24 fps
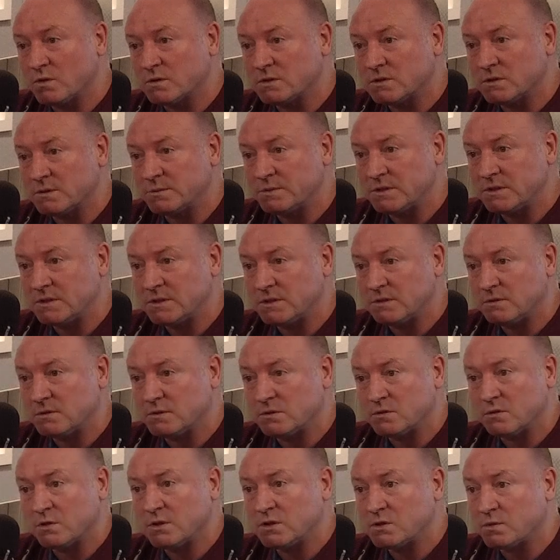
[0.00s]
one substitute.
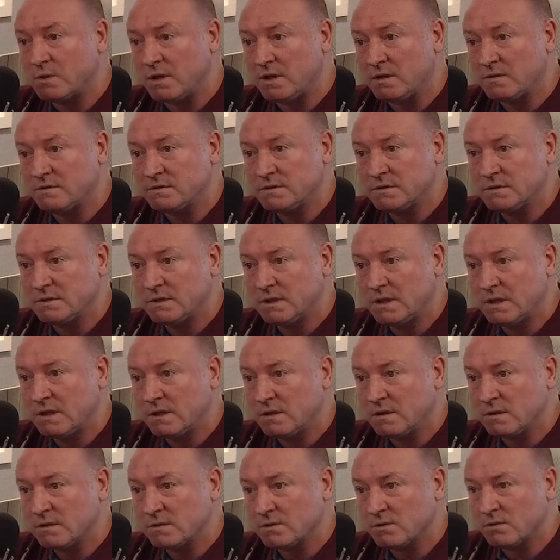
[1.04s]
There was only 12.
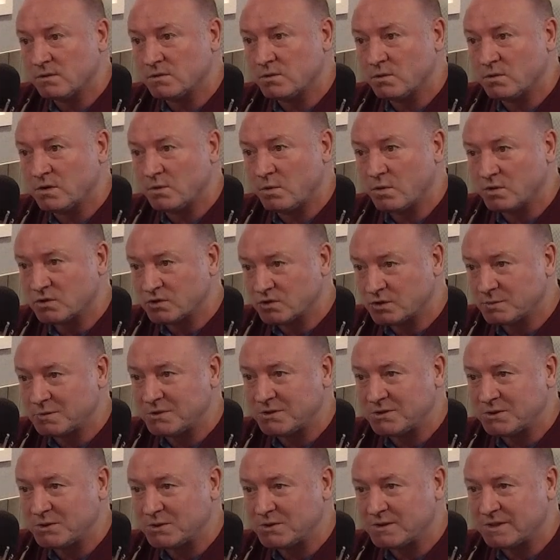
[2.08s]
So there was only one
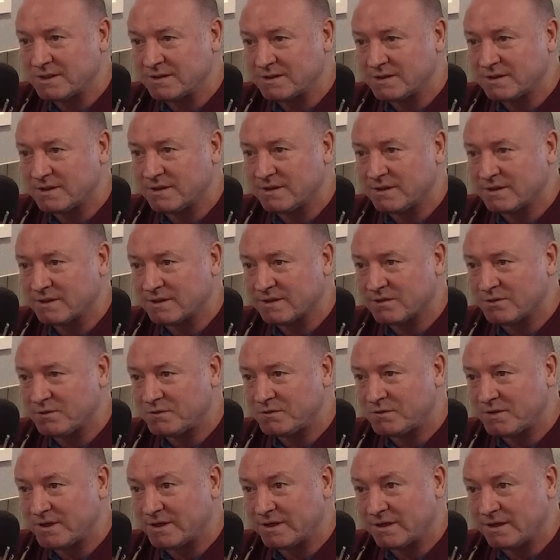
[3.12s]
substitute in the, in the
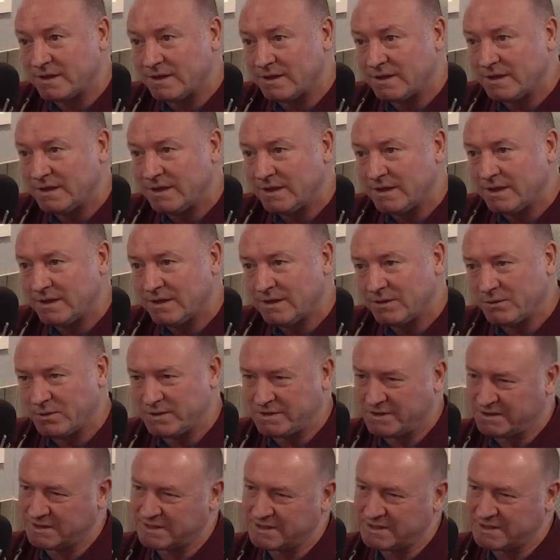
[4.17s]
cup final which